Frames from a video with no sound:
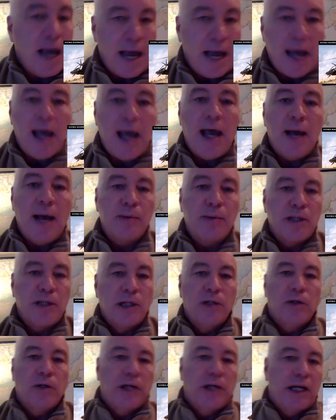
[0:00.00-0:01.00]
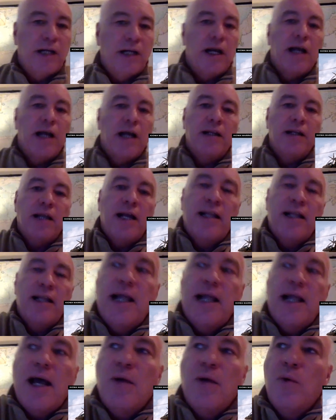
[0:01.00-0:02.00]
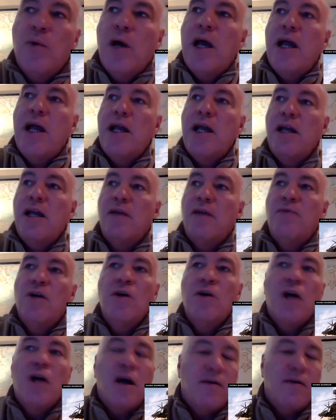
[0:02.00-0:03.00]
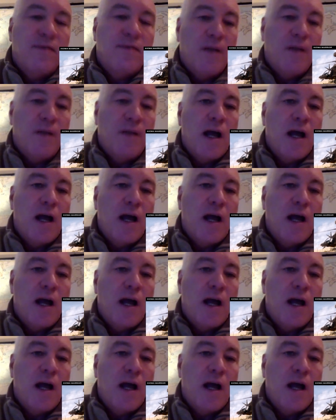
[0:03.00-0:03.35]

absolutely. And in that way, if you're not flying,